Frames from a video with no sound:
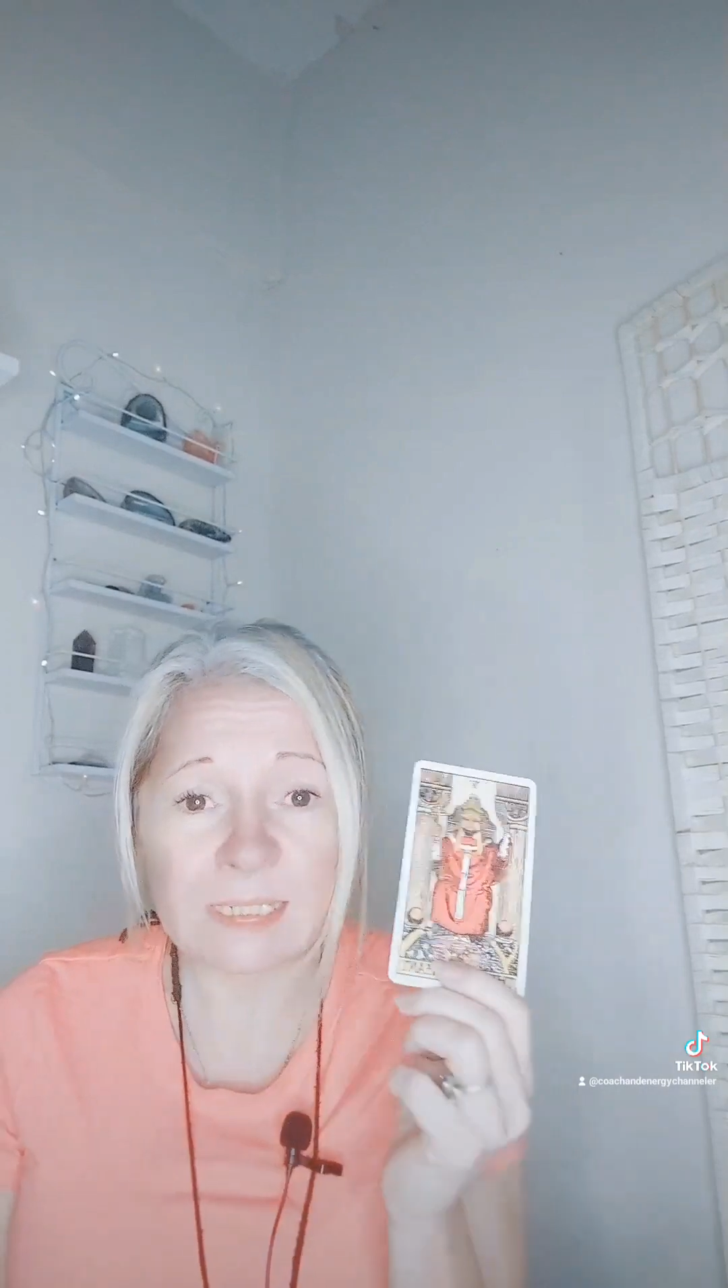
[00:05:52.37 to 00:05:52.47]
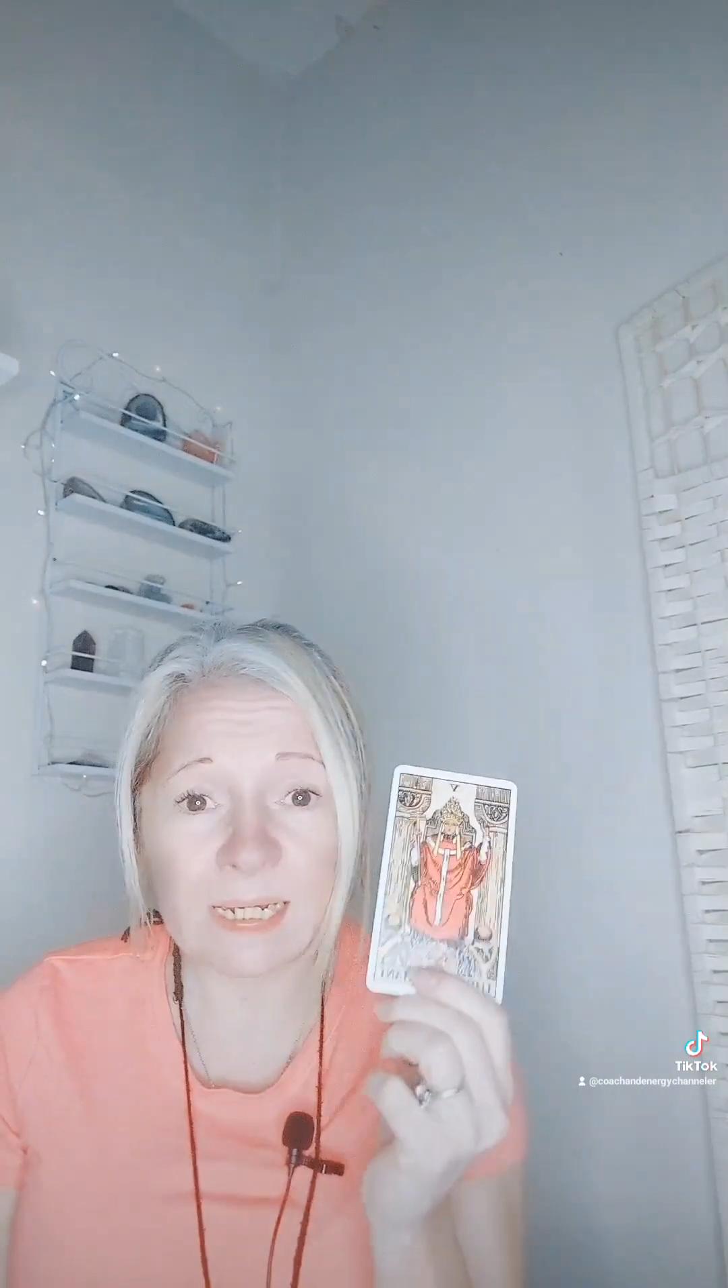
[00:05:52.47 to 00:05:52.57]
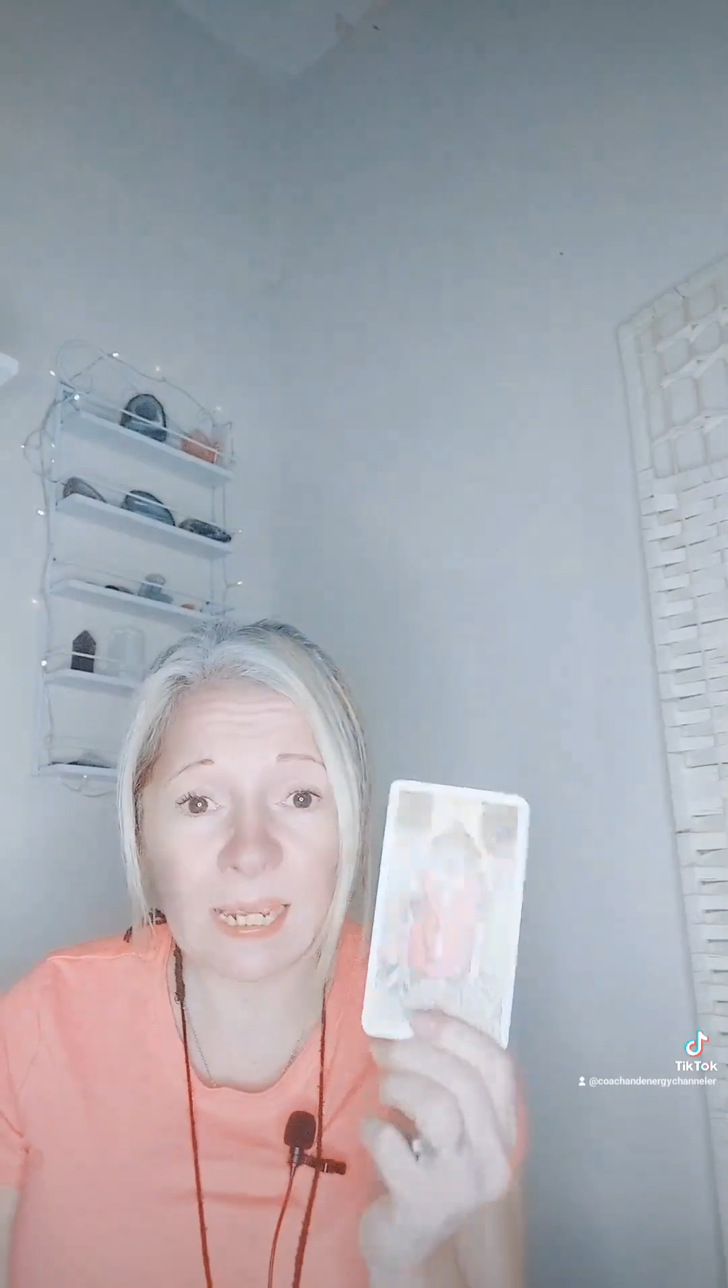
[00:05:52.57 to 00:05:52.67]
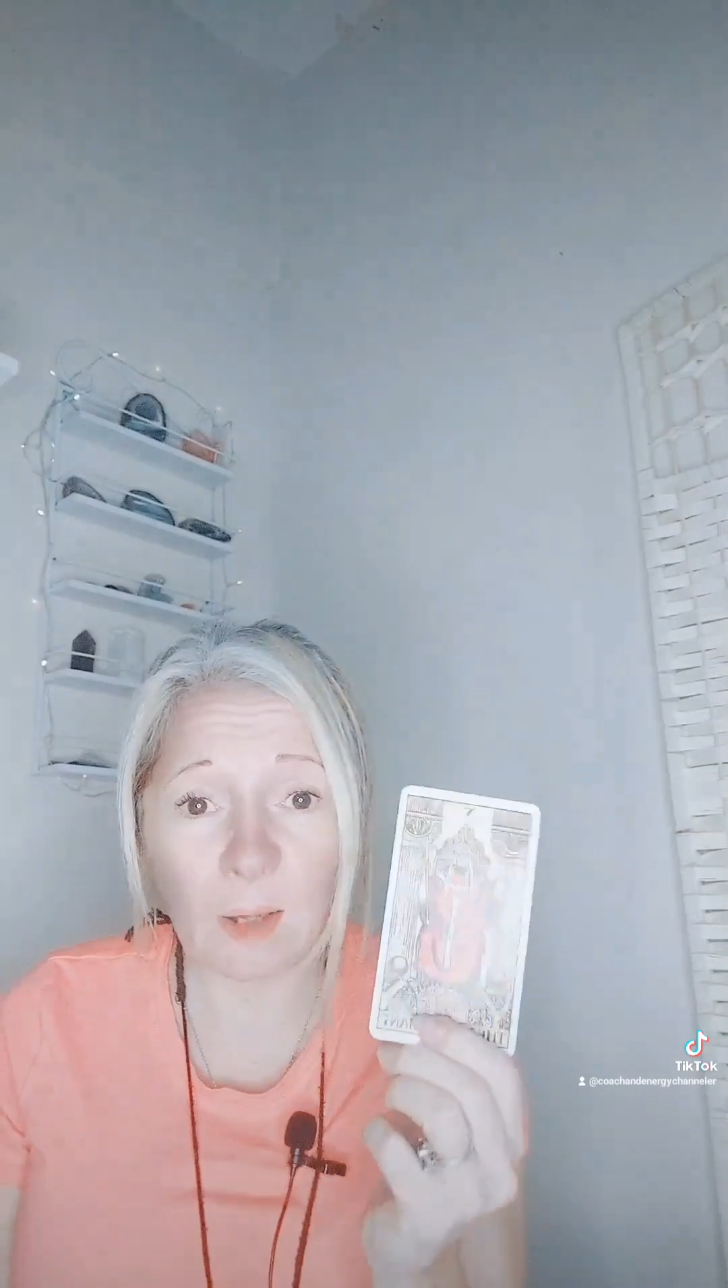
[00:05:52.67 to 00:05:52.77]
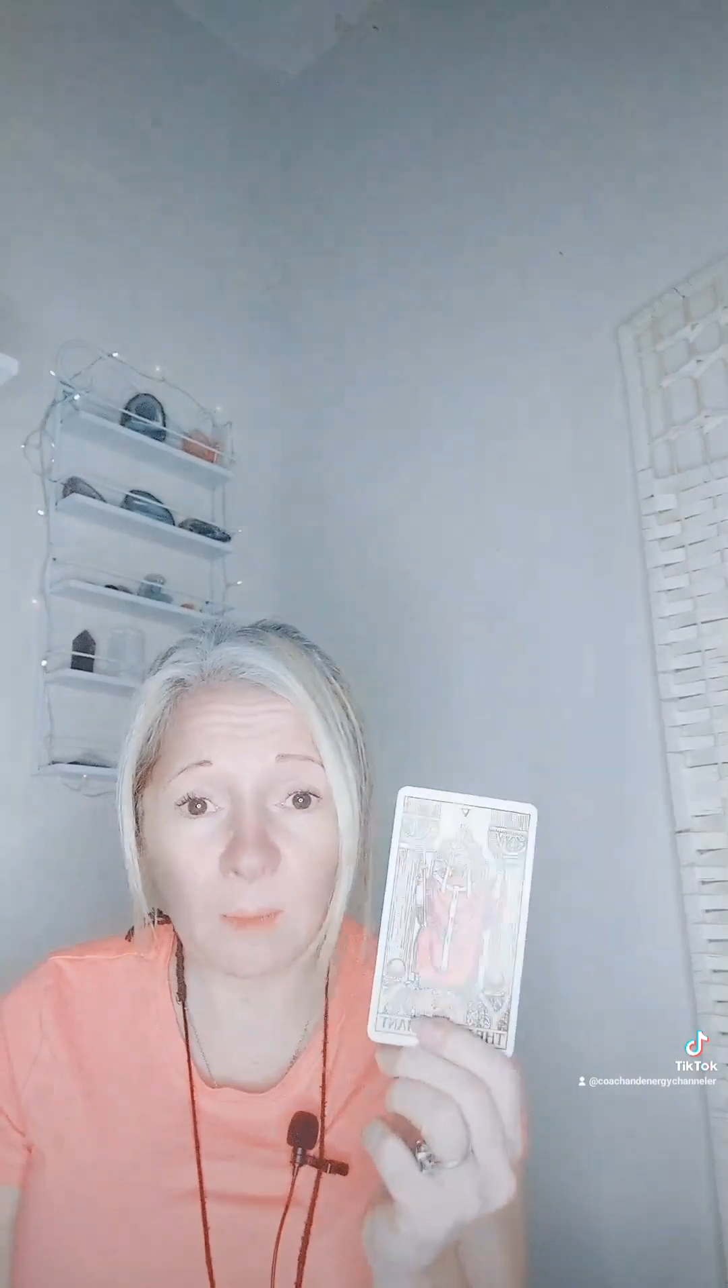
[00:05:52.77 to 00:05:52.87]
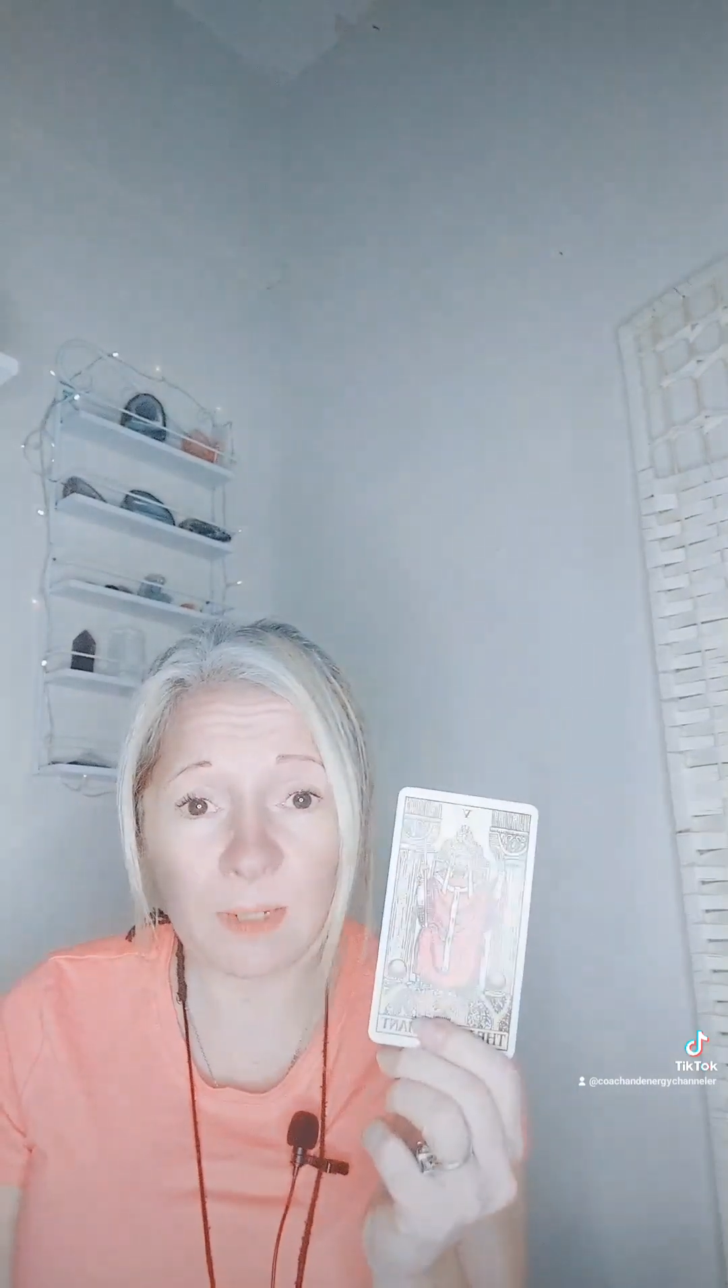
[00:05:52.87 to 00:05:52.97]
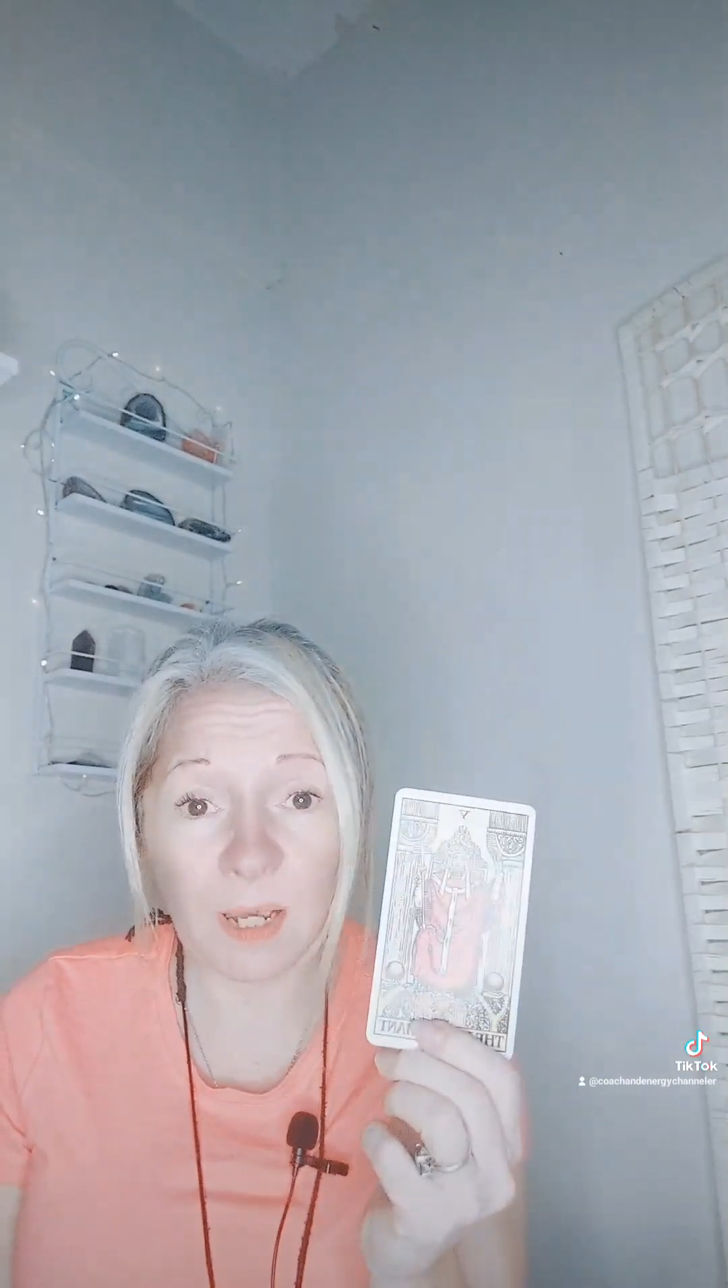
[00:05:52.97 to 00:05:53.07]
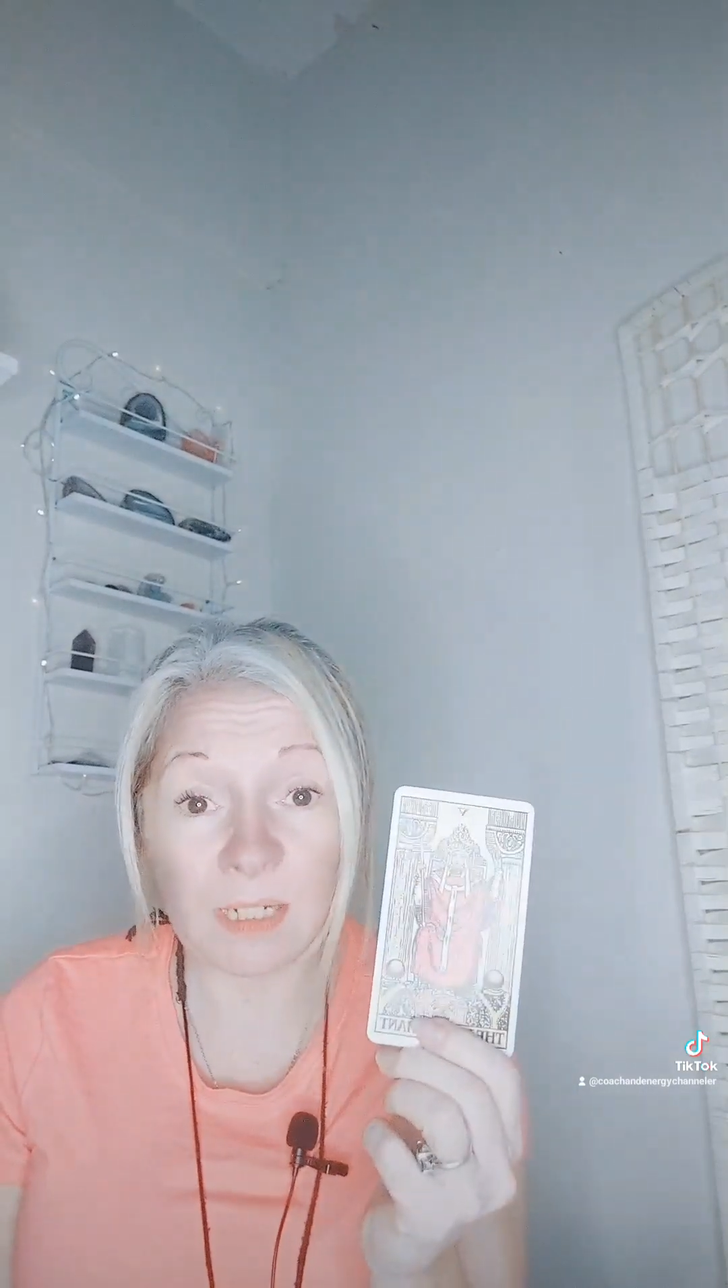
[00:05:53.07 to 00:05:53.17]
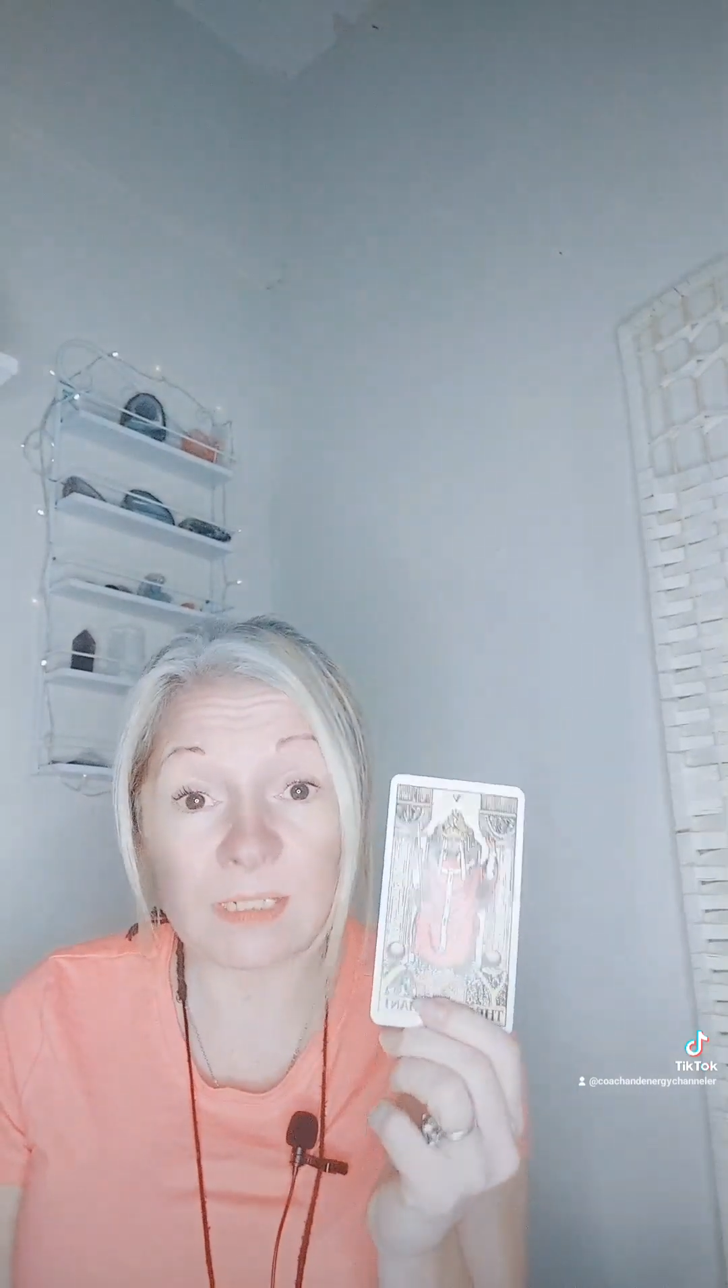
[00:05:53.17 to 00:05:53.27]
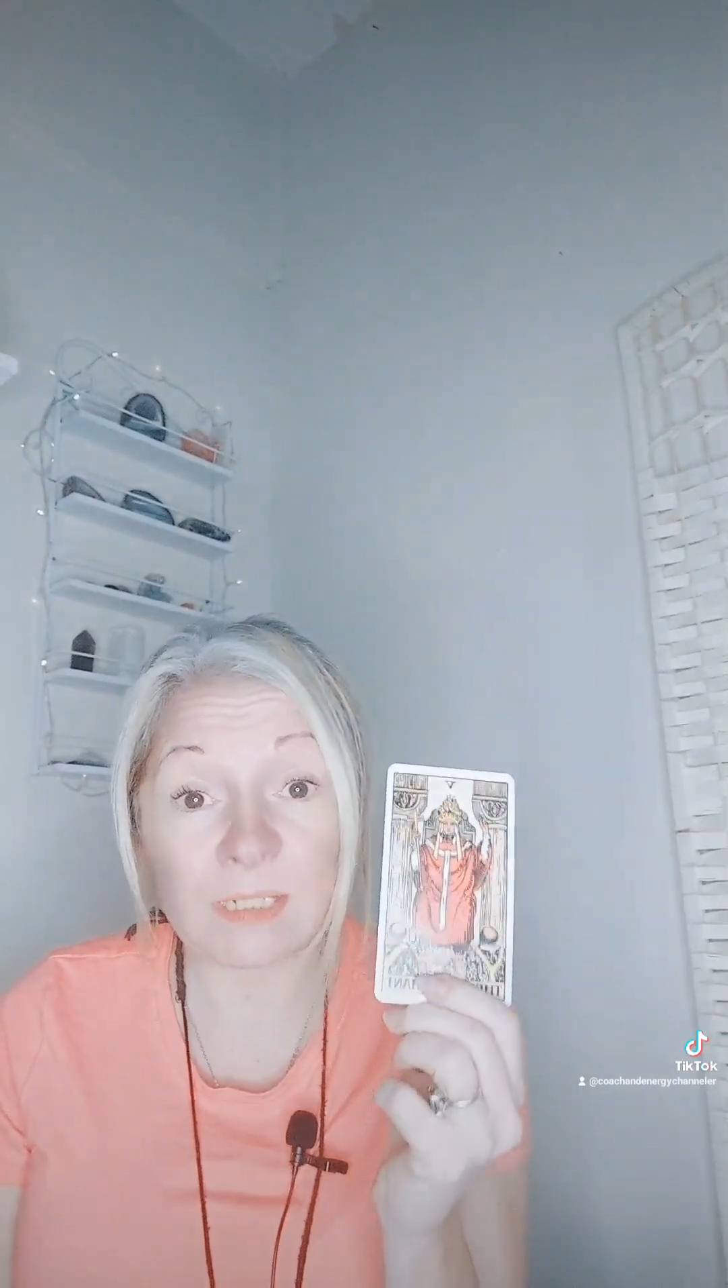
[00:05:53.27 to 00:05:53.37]
seek help and
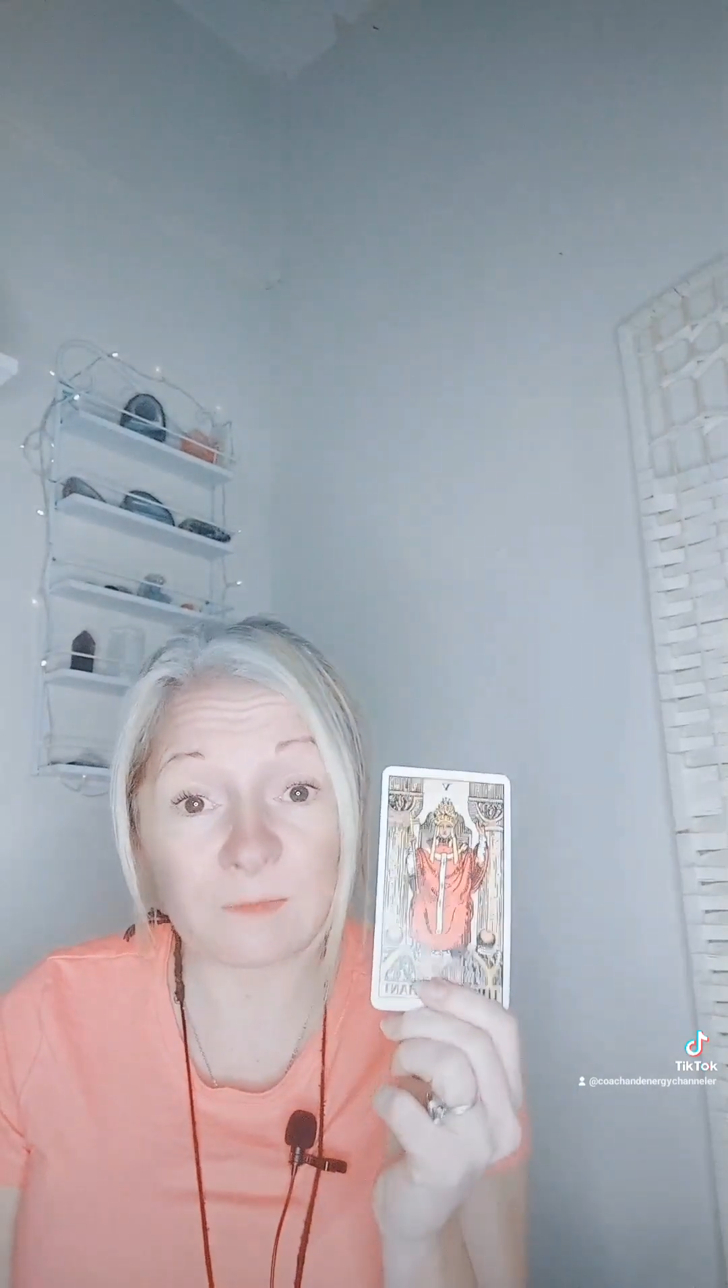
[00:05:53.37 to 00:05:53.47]
guidance